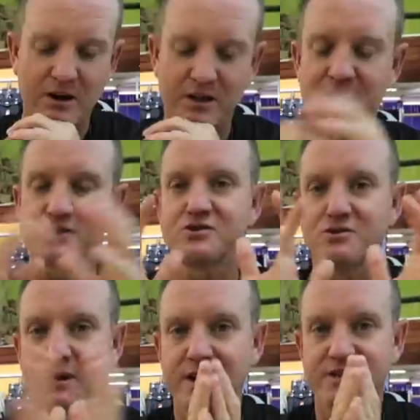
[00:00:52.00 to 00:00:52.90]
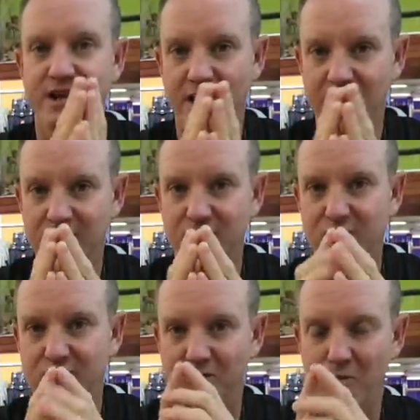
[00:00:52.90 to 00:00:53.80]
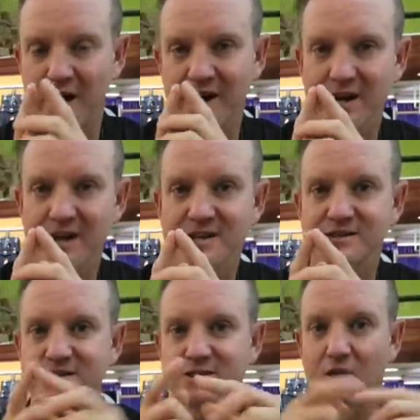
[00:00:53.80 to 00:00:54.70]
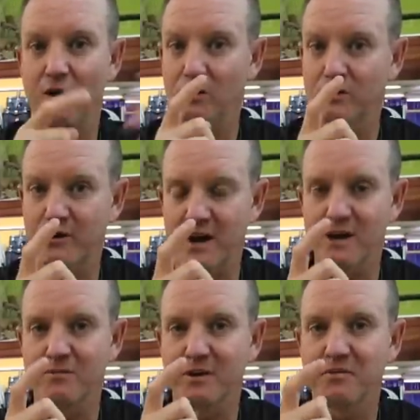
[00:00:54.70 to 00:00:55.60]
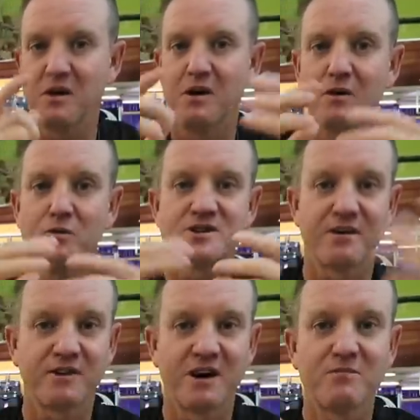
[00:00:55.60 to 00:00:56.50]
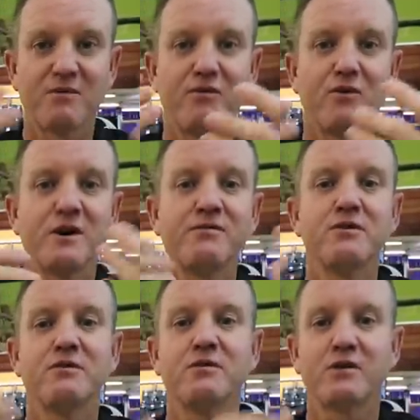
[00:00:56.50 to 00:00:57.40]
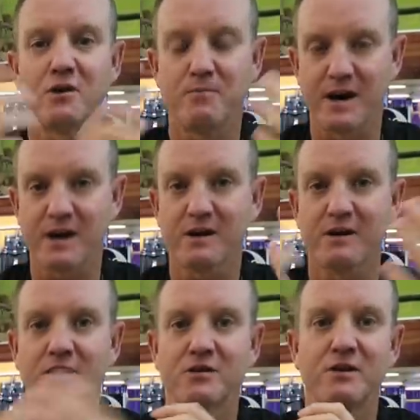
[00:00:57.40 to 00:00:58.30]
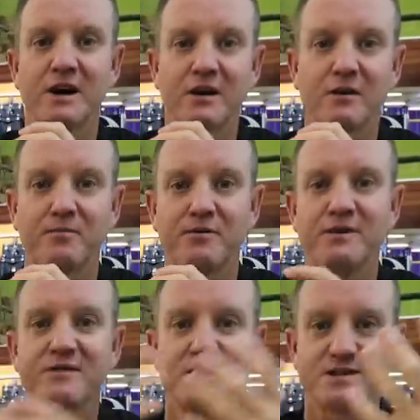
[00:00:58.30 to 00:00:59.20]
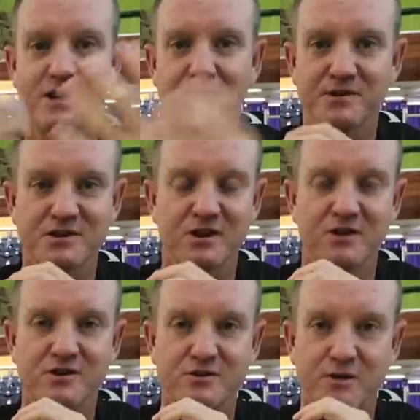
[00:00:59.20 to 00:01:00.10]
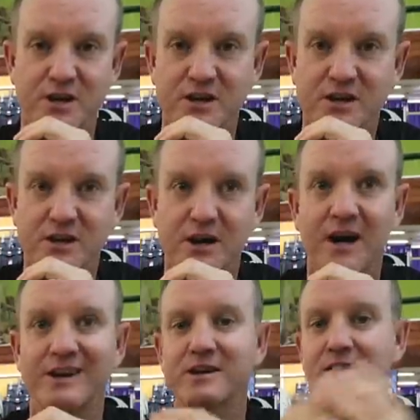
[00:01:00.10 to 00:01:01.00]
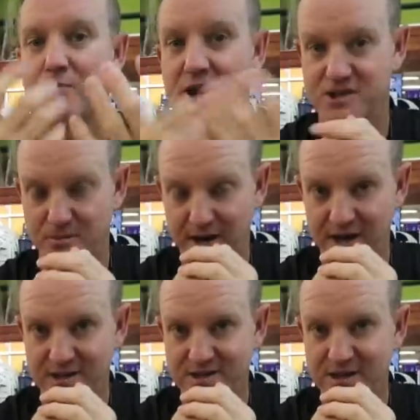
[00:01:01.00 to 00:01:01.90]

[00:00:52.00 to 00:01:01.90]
There's two ways that I like to do it. The one is the whole crab, which I've done before. If you go back to our previous episodes where I did the brusher bait,